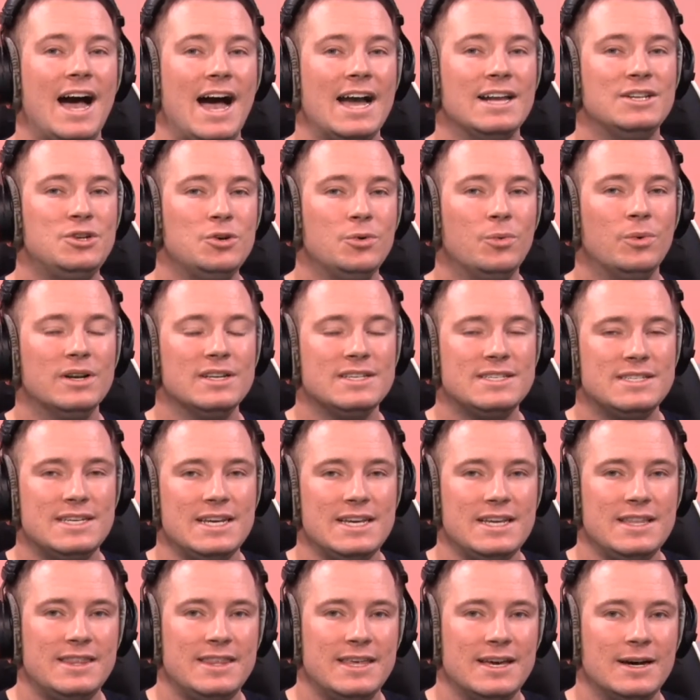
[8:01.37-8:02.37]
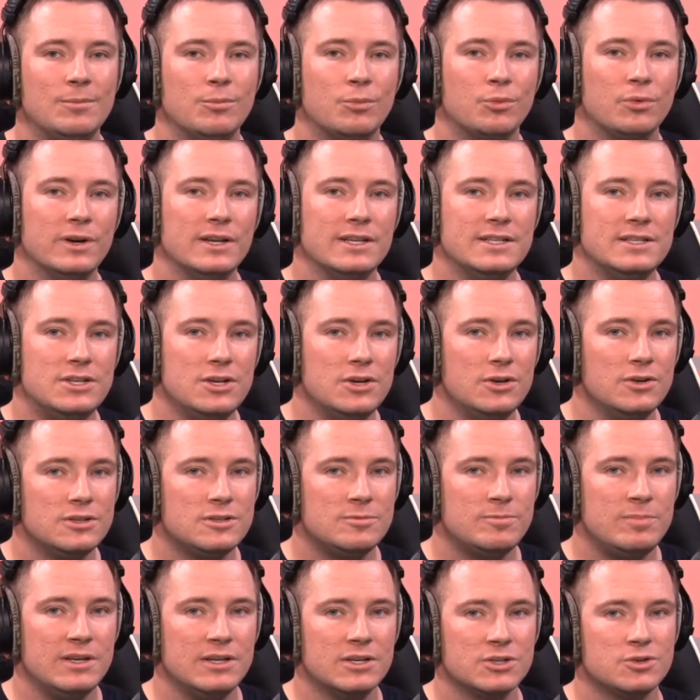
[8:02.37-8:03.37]
I do want to see them
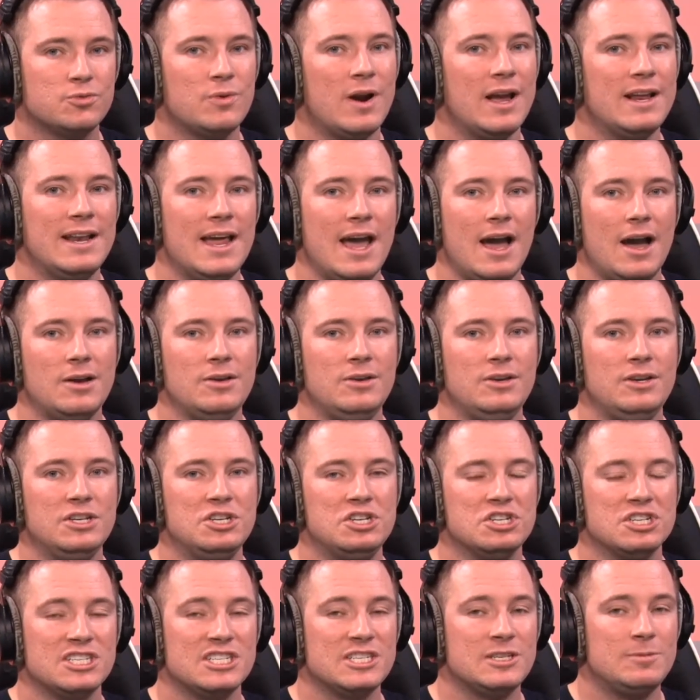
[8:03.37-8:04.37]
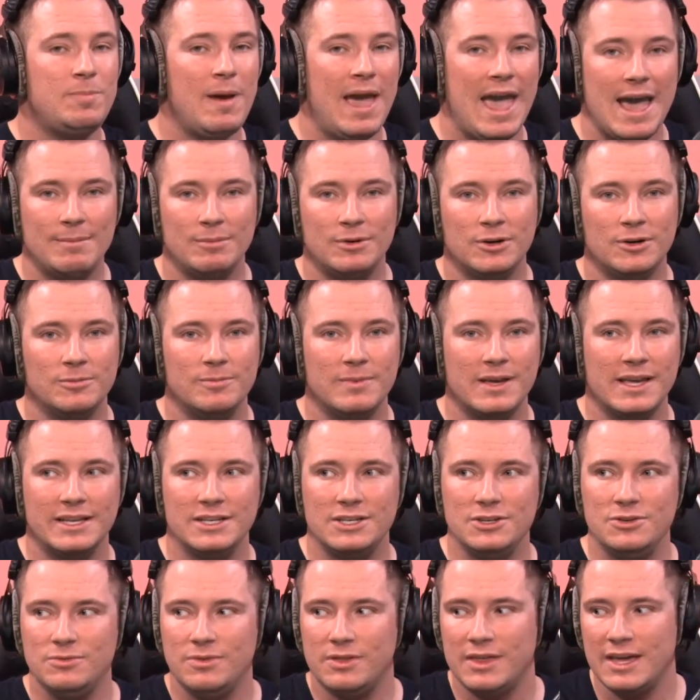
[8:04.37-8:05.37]
reduced because right now you can just spam them,
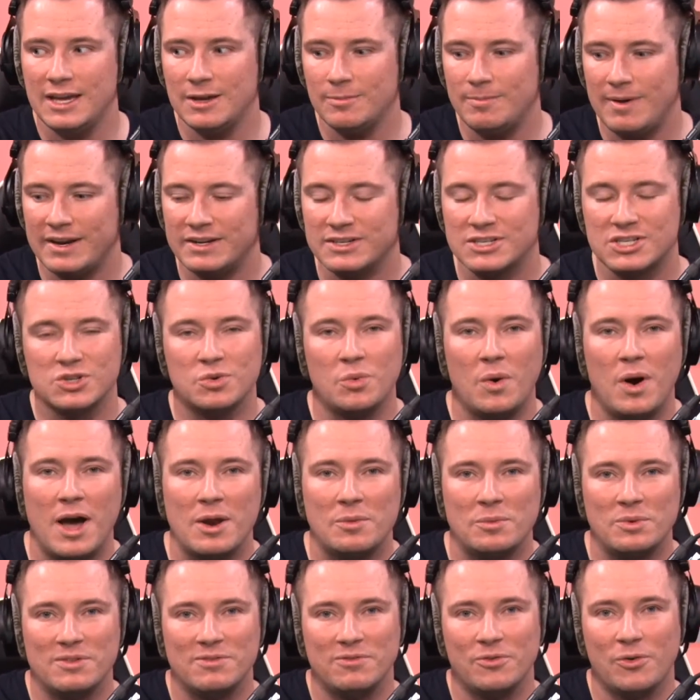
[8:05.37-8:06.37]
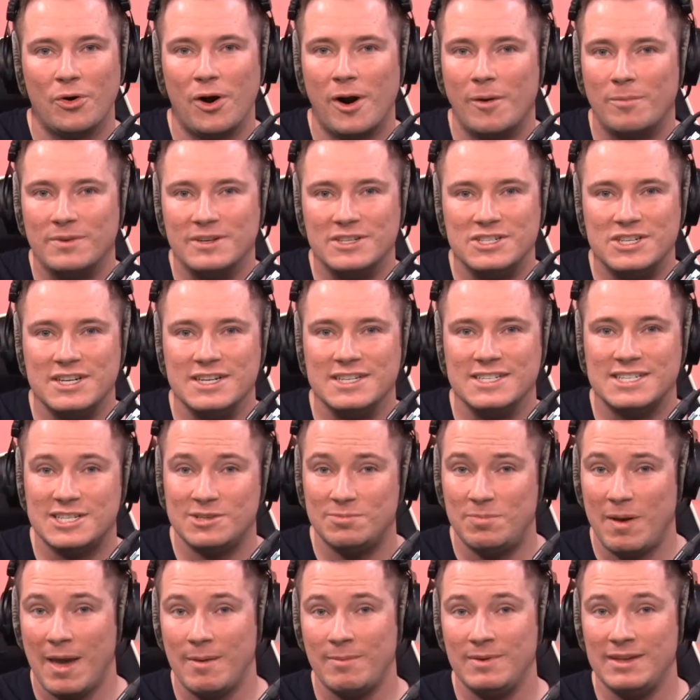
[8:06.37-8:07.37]
and you think about a squad with 4 RPGs,
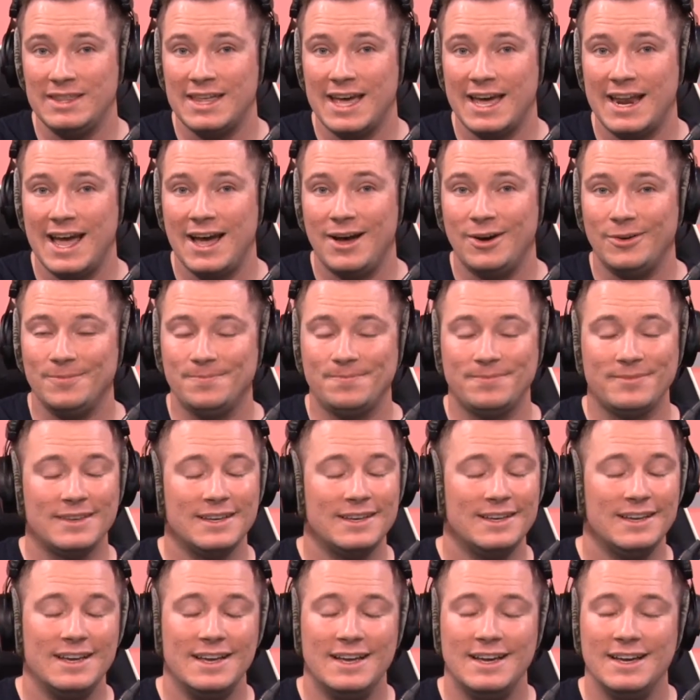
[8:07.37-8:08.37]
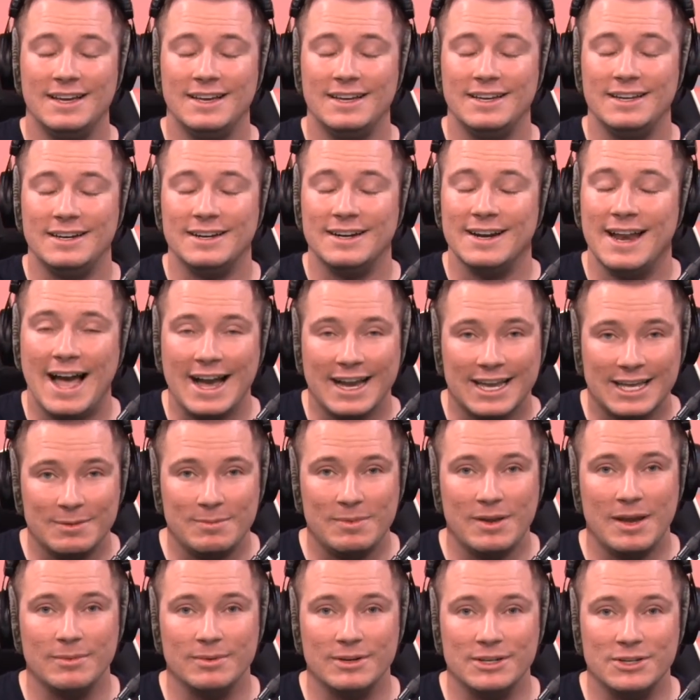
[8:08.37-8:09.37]
spamming that out, you're not going to
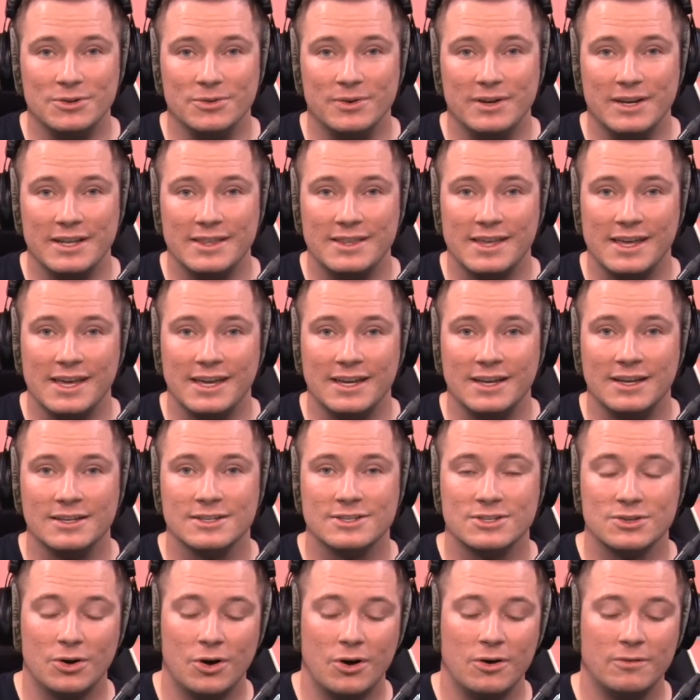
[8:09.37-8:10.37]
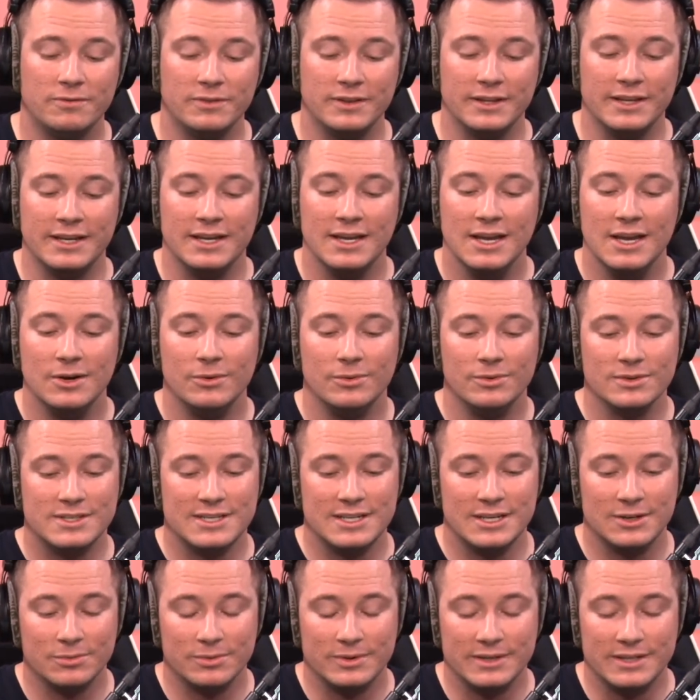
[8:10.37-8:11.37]
be able to do anything. So hopefully we'll
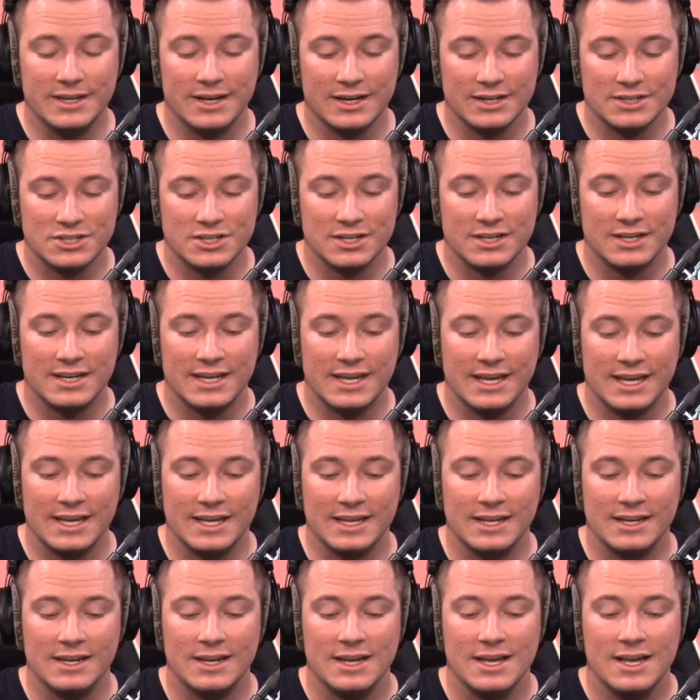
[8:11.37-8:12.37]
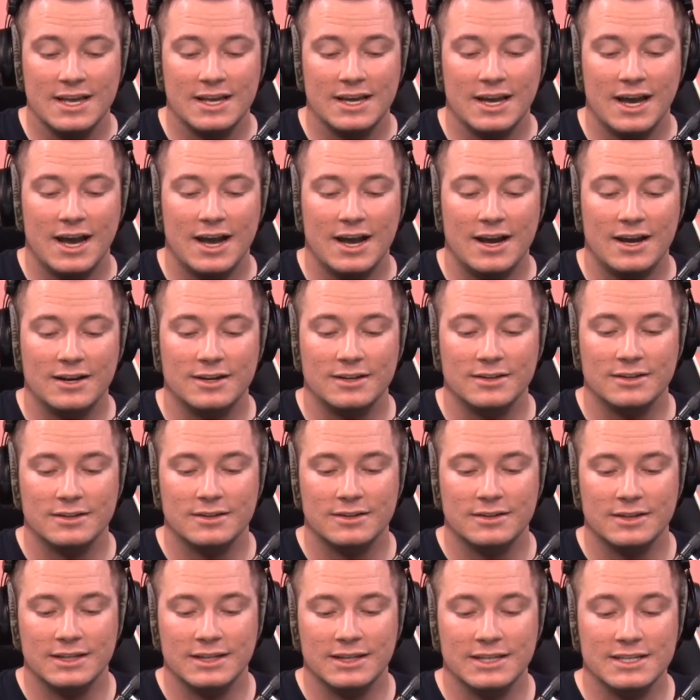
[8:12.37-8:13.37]
see a reduction in
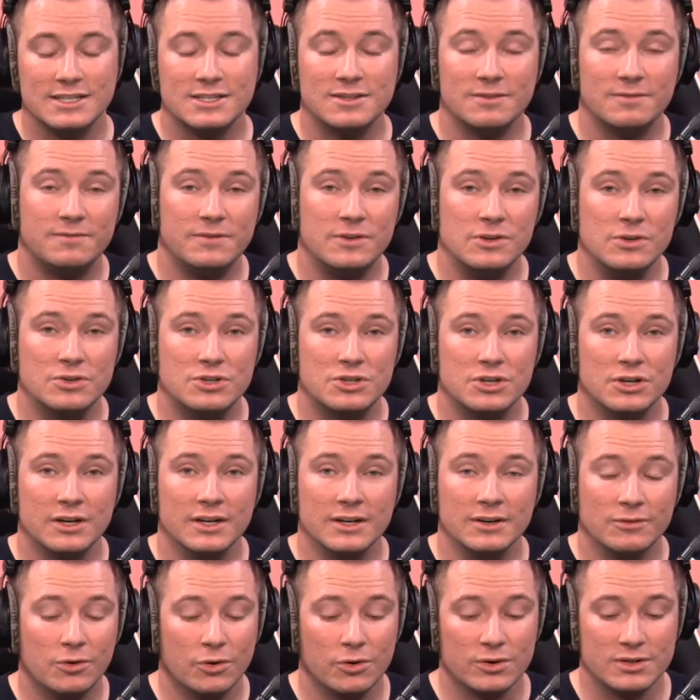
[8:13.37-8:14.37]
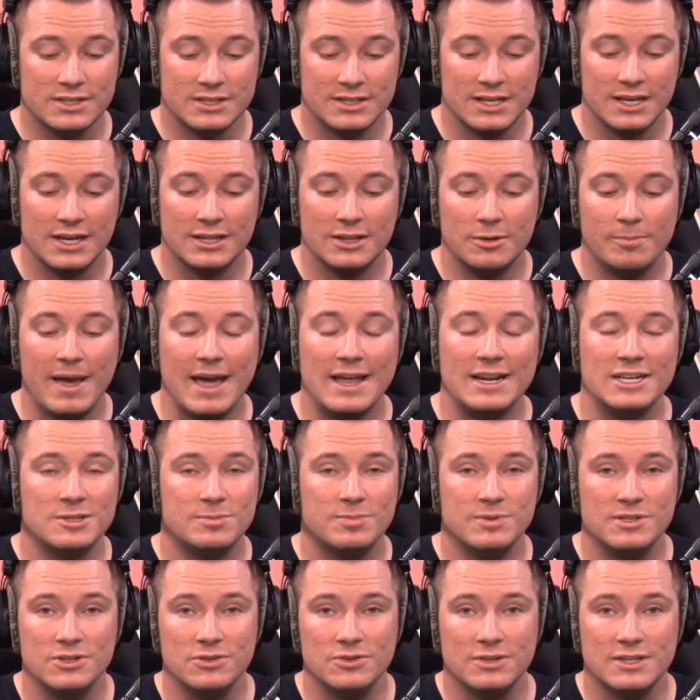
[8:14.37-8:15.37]
at least the future. And of course, the
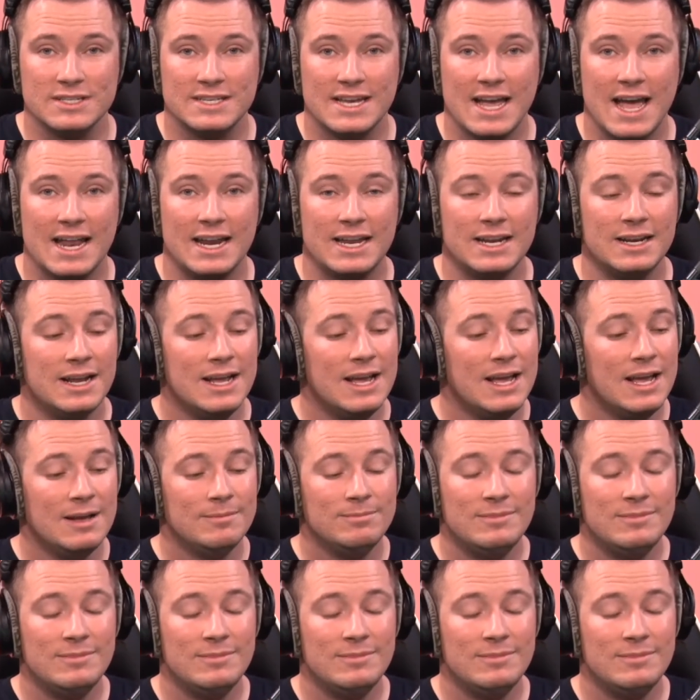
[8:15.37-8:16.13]
bandage bazooka is added.